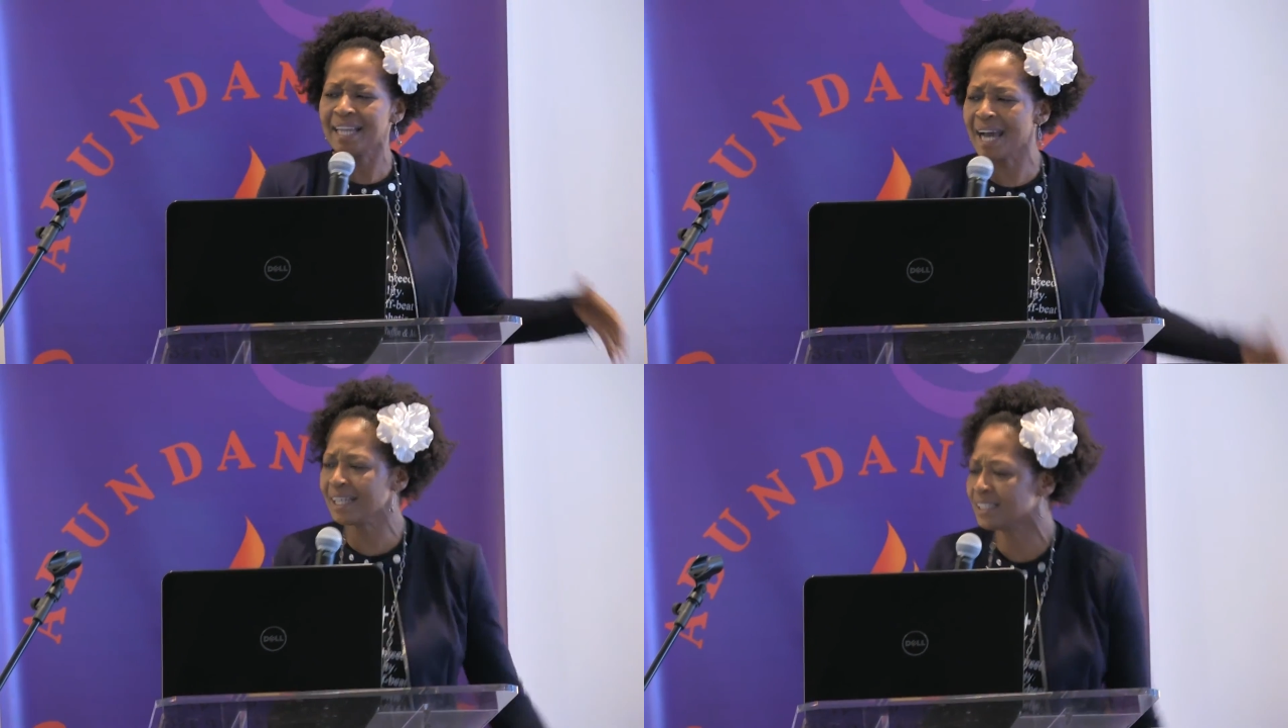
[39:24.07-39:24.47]

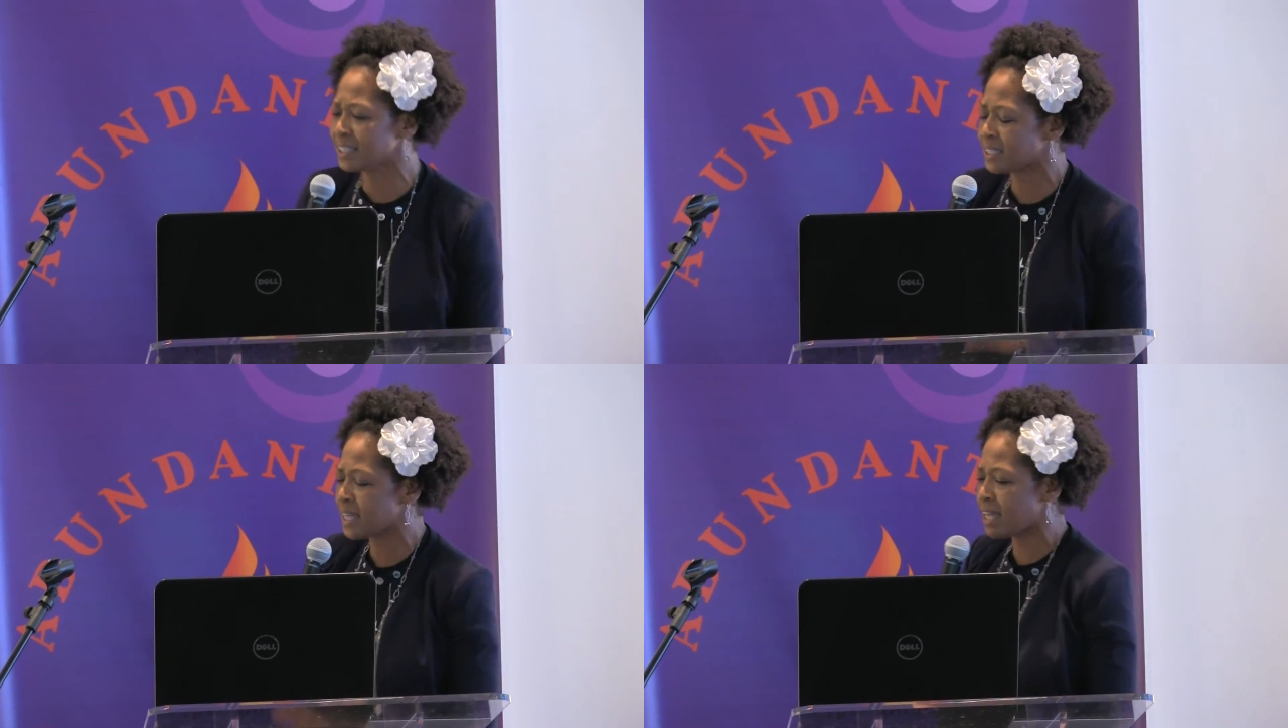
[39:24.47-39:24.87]
God could
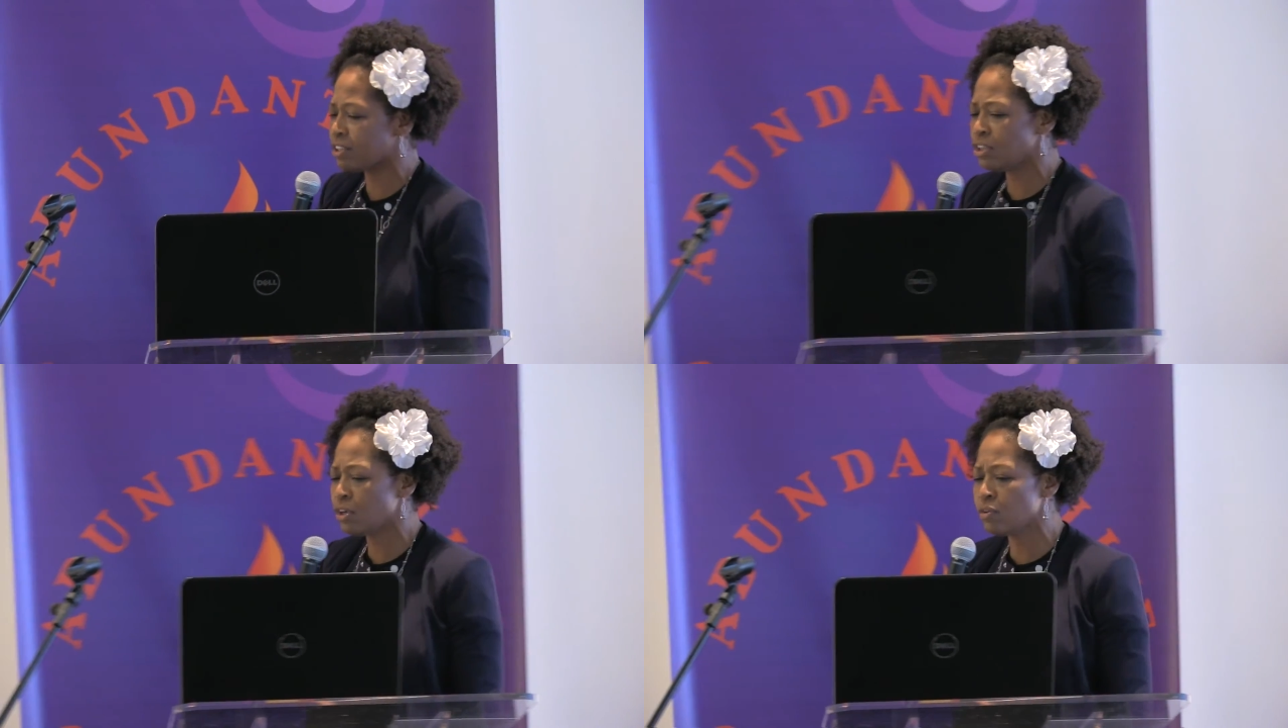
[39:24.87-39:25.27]
have
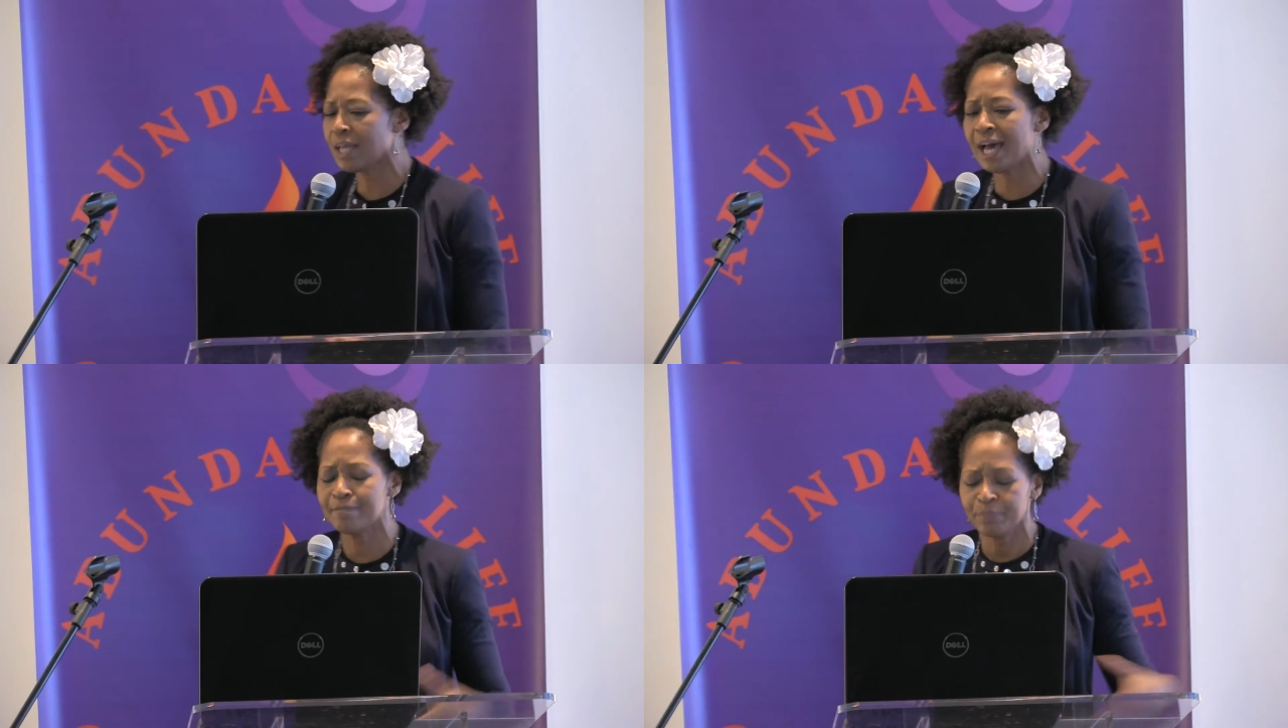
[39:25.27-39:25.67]
said, you know,
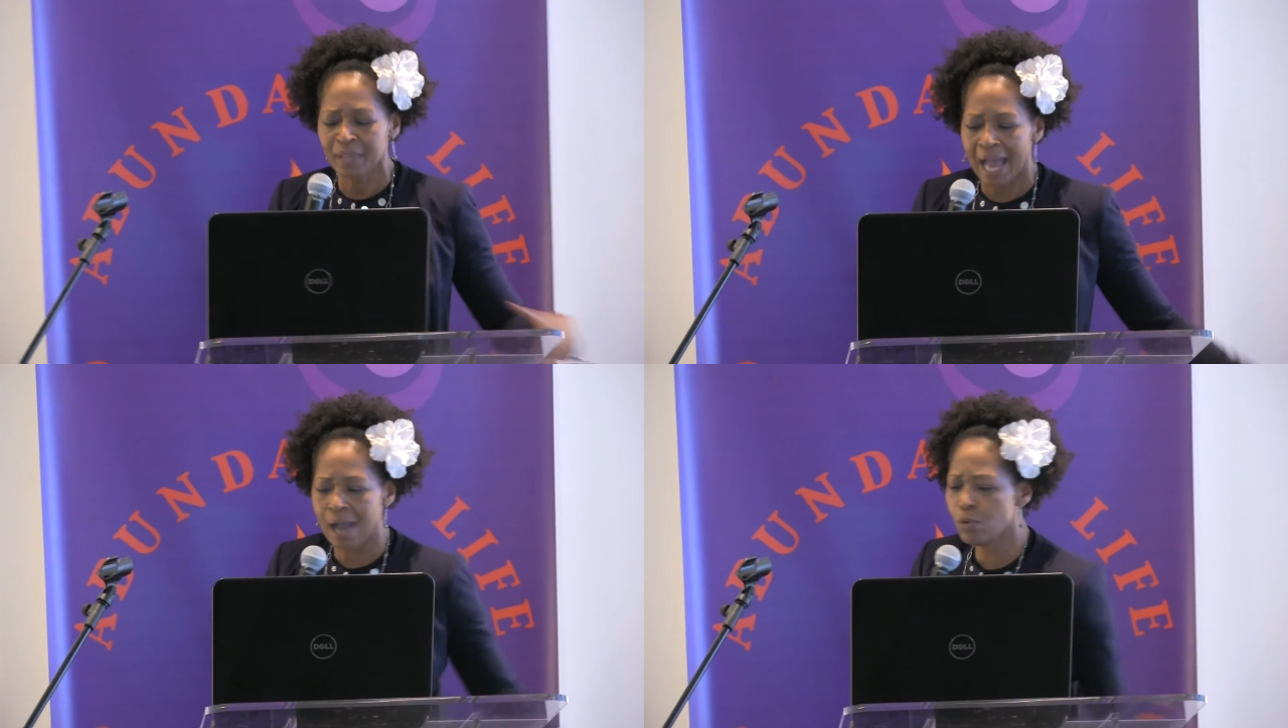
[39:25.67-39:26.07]
Lot,
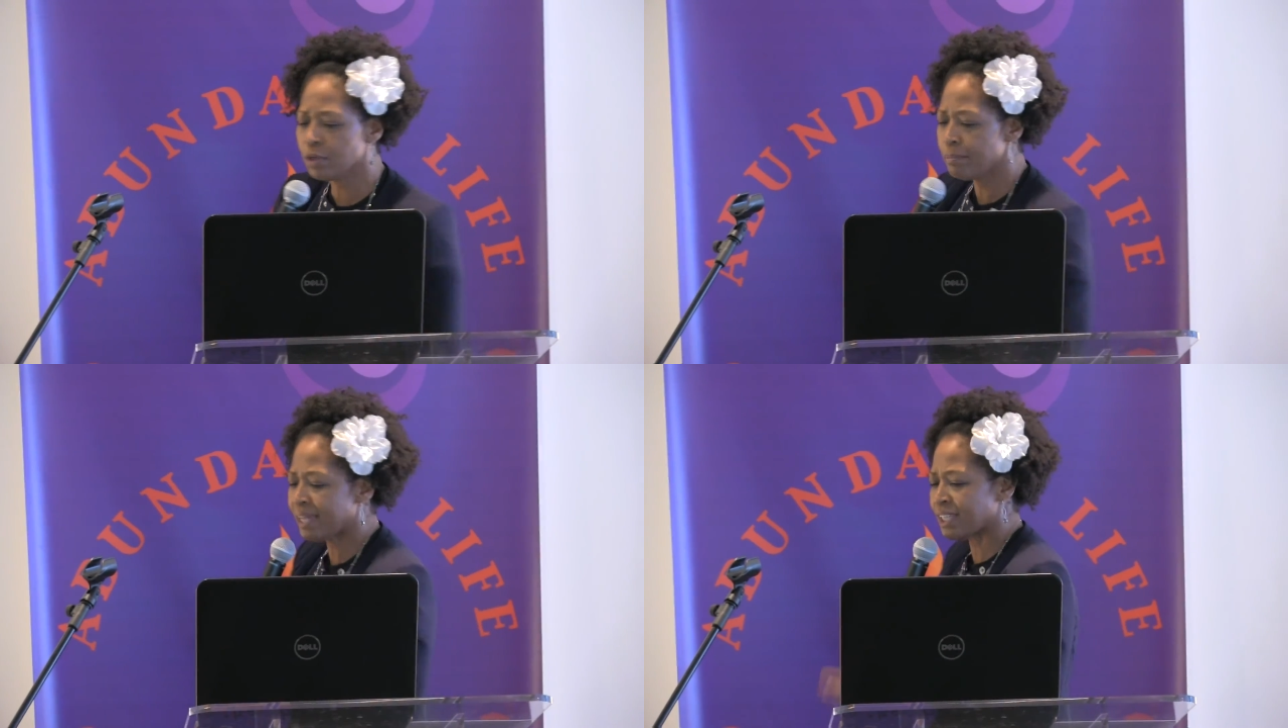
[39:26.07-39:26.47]
I
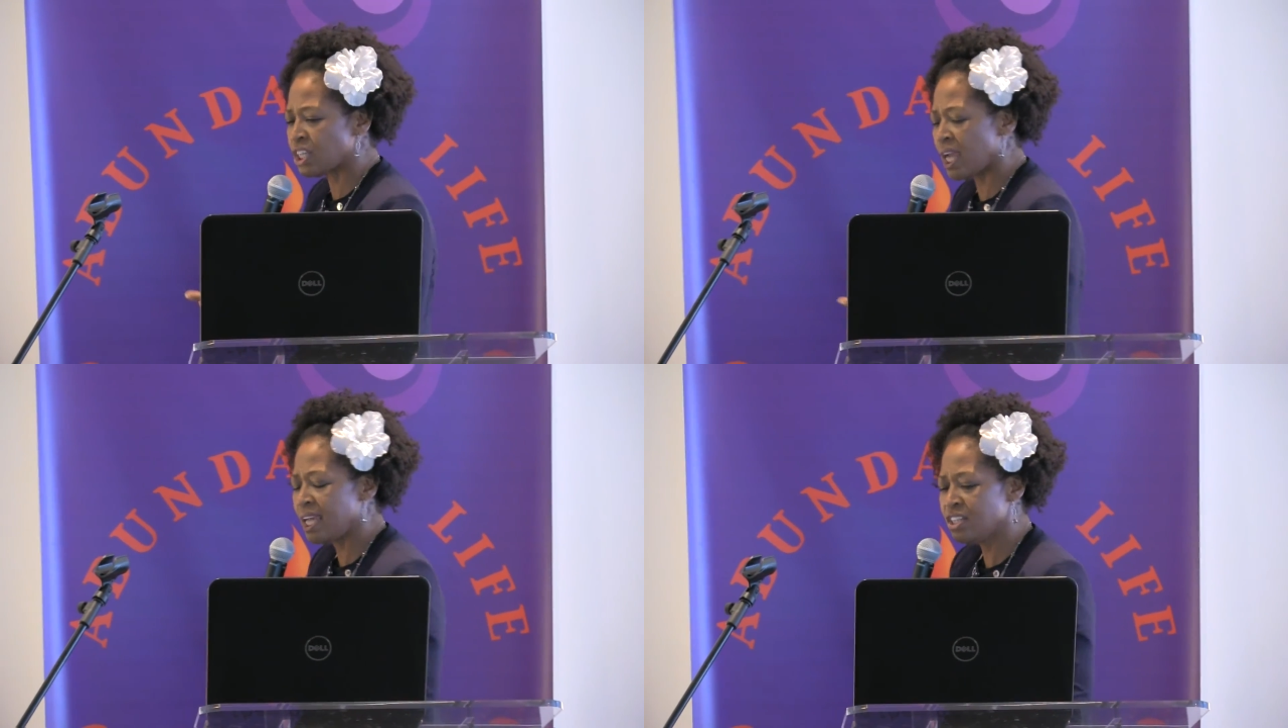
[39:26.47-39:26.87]
want to make
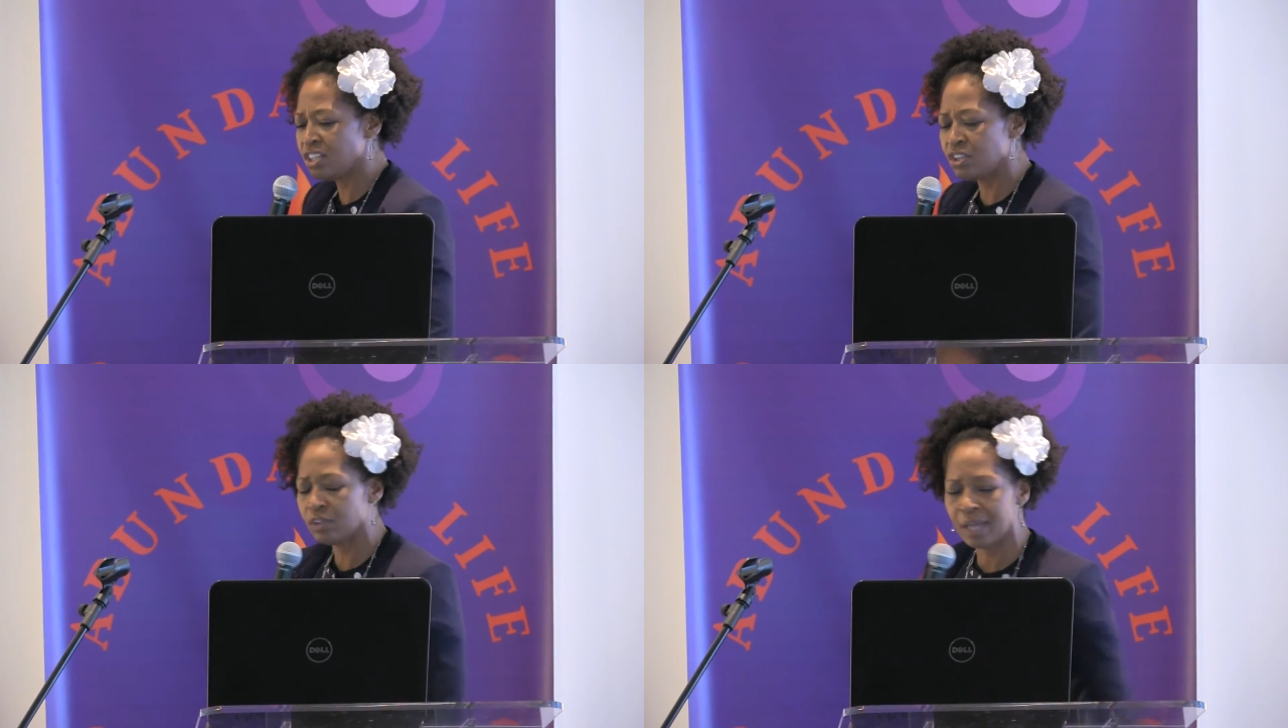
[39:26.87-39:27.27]
a change
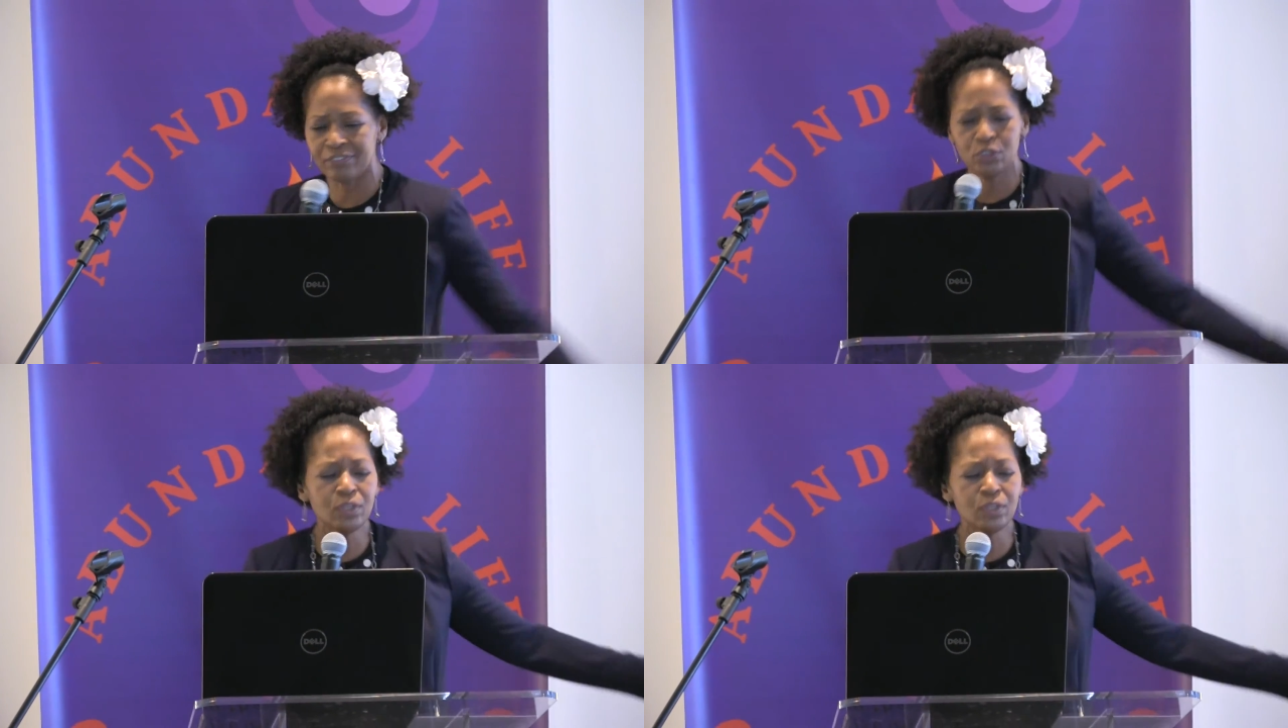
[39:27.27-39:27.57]
in your life.